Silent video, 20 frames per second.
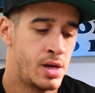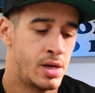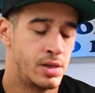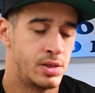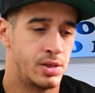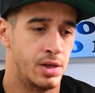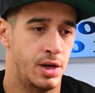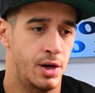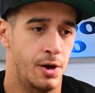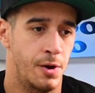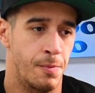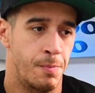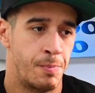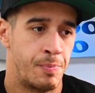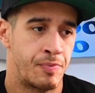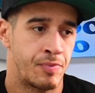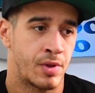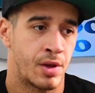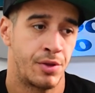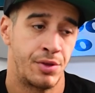So
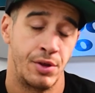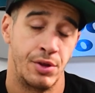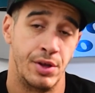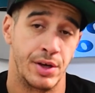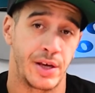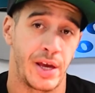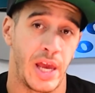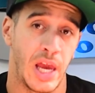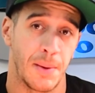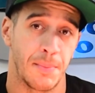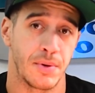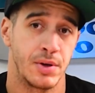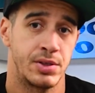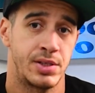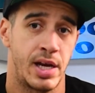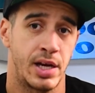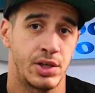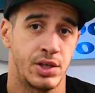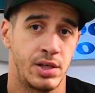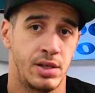through the camber
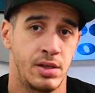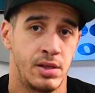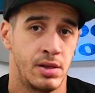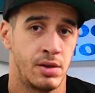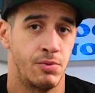section,